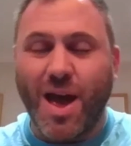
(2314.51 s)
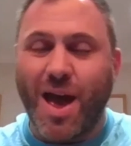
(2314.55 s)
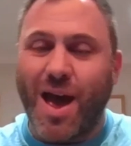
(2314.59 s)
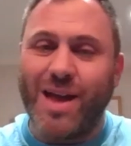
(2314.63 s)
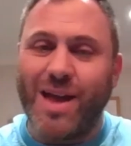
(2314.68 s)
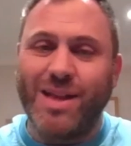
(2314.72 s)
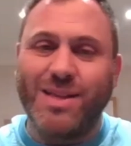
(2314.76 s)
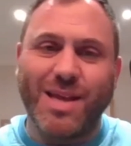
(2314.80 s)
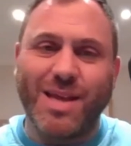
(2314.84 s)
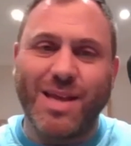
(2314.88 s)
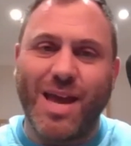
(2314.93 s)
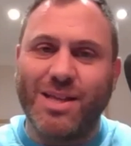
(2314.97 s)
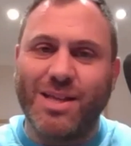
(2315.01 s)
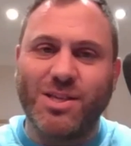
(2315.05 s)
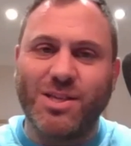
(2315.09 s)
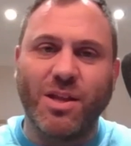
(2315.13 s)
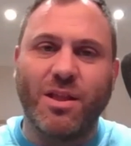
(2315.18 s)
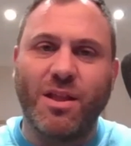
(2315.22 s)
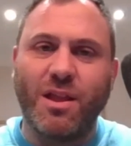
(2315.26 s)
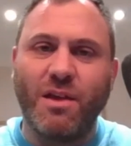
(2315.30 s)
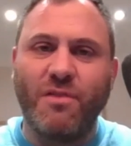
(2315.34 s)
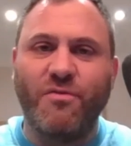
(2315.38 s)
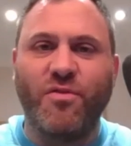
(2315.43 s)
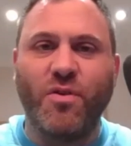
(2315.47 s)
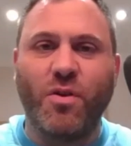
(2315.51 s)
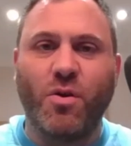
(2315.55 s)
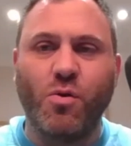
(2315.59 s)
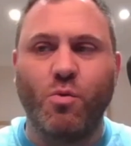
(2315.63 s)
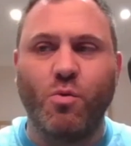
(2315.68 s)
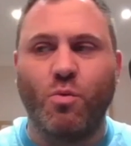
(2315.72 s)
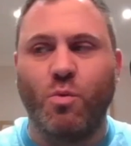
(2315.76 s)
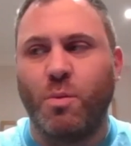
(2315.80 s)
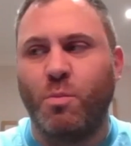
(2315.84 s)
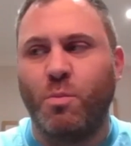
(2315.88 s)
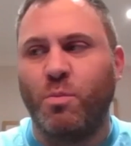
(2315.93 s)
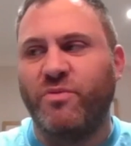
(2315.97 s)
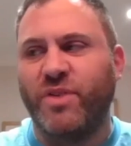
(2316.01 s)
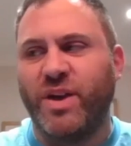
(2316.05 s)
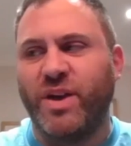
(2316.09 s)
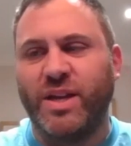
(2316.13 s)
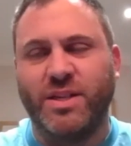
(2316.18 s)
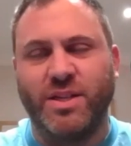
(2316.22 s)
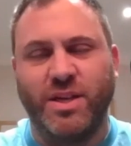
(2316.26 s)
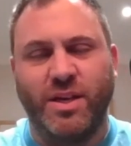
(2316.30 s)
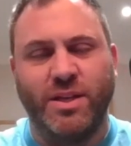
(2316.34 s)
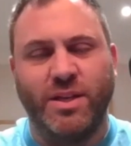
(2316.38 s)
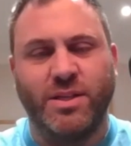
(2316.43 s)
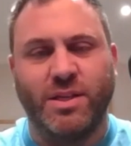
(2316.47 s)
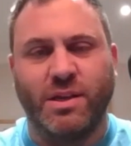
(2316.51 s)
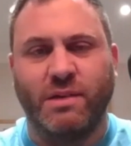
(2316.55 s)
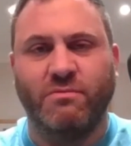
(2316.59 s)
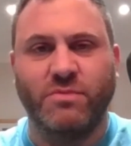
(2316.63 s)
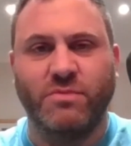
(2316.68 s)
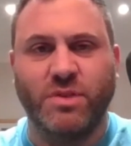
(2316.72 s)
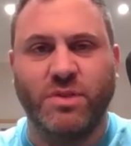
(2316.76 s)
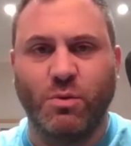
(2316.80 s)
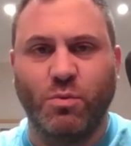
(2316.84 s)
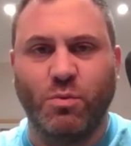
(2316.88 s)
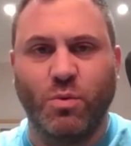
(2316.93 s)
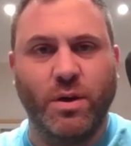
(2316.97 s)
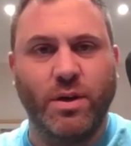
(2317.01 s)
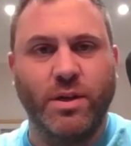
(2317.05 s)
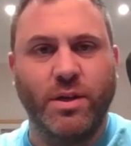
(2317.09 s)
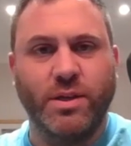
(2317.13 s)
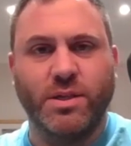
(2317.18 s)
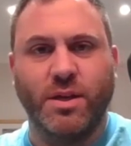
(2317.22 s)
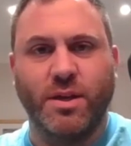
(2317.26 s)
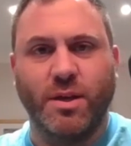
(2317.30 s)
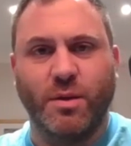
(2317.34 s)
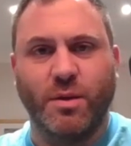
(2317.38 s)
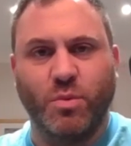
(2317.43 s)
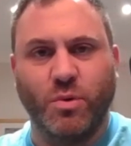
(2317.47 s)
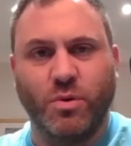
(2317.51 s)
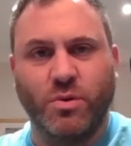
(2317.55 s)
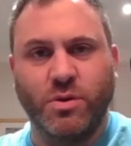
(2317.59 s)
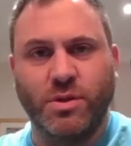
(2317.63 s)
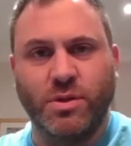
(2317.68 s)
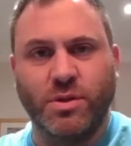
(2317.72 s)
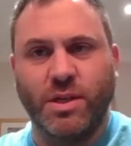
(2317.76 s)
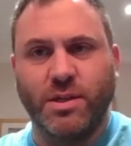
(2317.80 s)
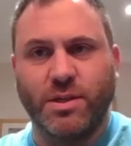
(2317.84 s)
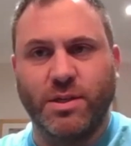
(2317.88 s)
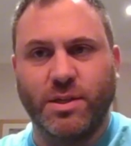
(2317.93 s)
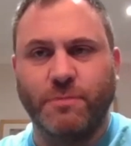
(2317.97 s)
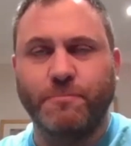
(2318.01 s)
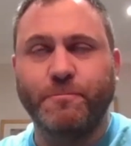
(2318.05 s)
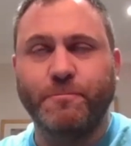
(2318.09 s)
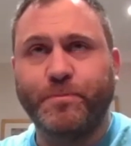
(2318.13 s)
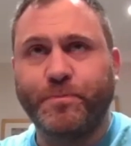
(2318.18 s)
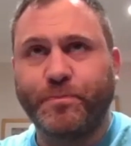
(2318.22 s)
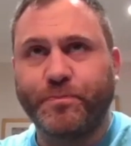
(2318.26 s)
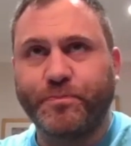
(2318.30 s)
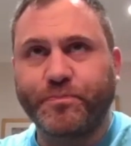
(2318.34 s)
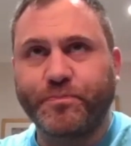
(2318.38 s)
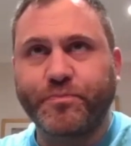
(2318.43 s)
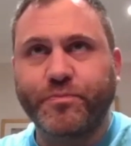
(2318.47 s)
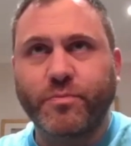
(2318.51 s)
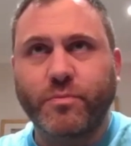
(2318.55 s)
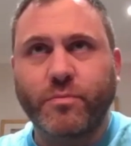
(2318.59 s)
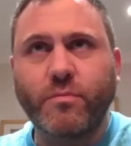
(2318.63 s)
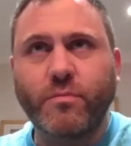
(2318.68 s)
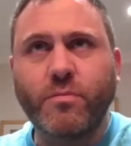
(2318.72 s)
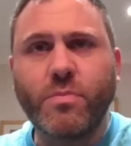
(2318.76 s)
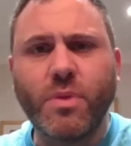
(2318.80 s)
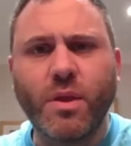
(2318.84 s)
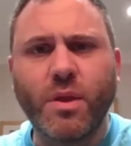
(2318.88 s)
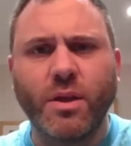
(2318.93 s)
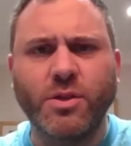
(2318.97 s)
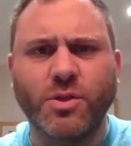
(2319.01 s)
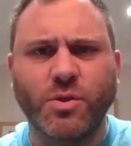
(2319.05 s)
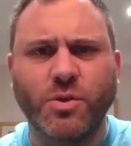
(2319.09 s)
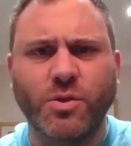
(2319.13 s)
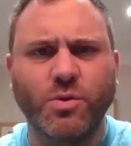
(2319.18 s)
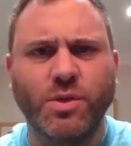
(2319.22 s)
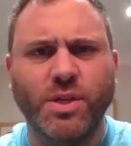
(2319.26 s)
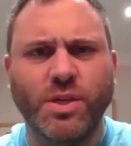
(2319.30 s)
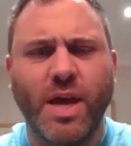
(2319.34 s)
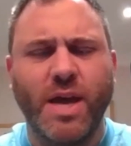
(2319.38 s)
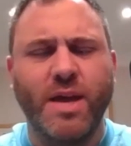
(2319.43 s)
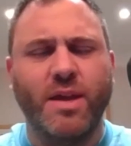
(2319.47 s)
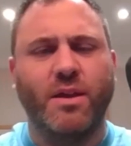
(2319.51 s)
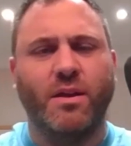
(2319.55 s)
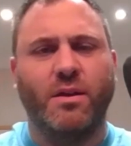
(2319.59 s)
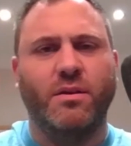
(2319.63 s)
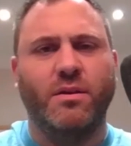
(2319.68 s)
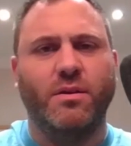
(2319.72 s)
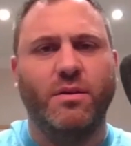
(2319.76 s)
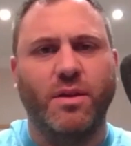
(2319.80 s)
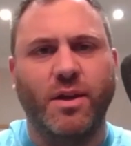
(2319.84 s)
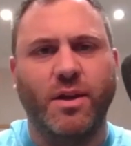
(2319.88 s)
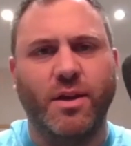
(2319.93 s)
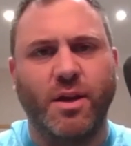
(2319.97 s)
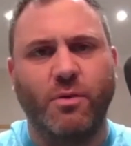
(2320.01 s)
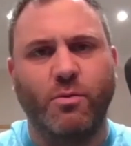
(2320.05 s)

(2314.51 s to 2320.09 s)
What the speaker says: It's a difficult one with 1871, isn't it? Because it's sort of taken,